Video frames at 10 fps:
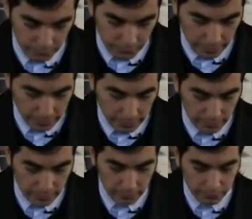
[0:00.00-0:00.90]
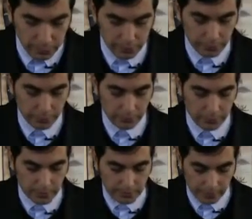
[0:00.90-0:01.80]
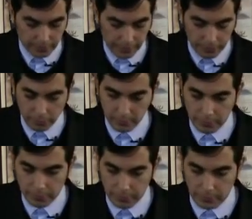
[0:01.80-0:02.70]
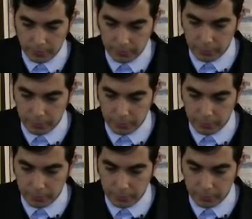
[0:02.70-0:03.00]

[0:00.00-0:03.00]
to illustrate the visions of Daniel and the Revelation.